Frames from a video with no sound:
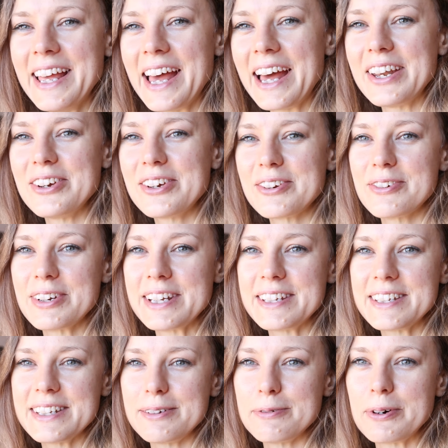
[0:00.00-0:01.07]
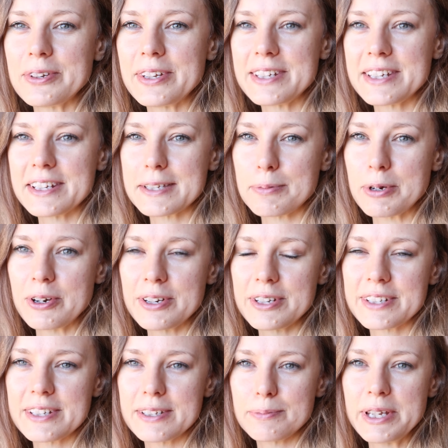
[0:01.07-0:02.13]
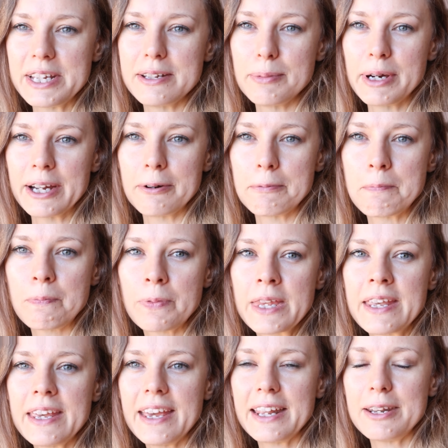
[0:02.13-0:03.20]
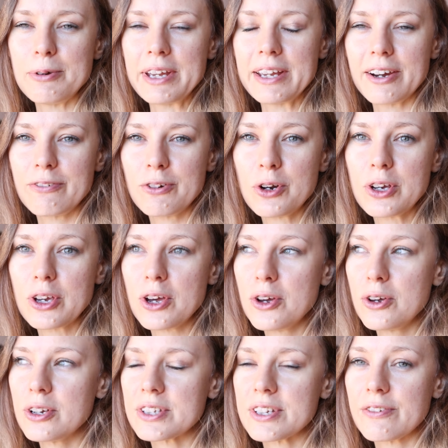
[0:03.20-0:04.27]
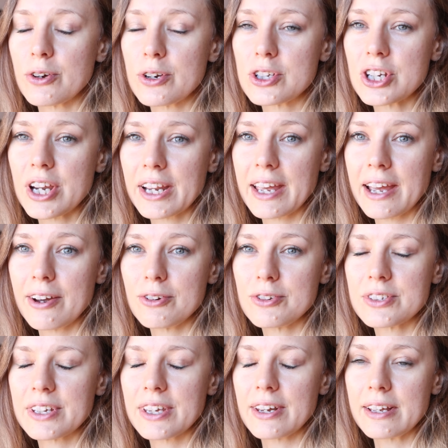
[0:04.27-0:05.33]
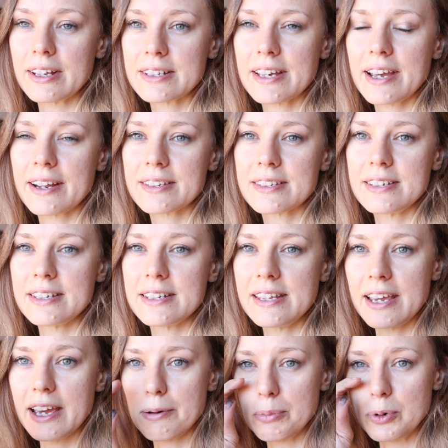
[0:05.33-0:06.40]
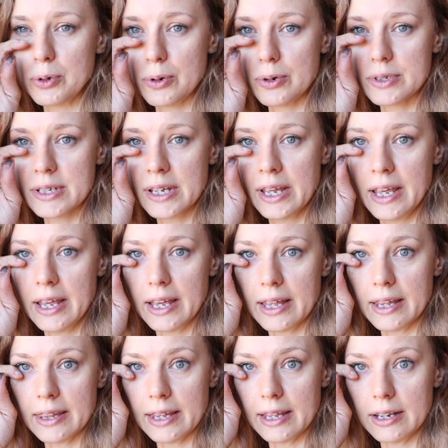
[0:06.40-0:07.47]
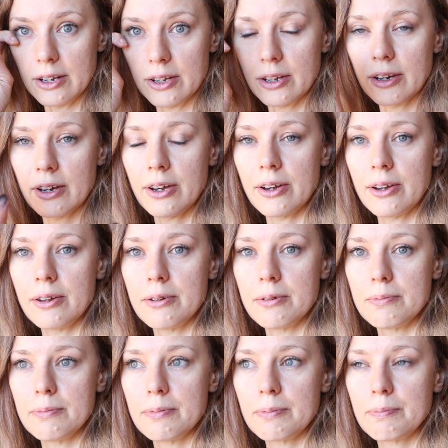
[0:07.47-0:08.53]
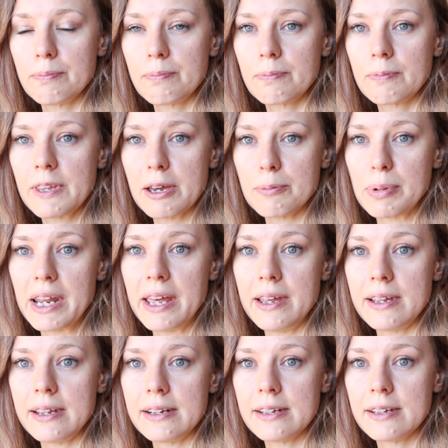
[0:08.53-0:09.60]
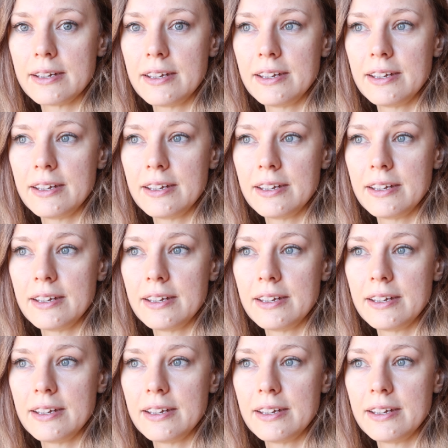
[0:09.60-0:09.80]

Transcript: and you can really see what this experience has been about. Anyway, I've got to go because I've got to check out, get a taxi to the airport, and then get a plane,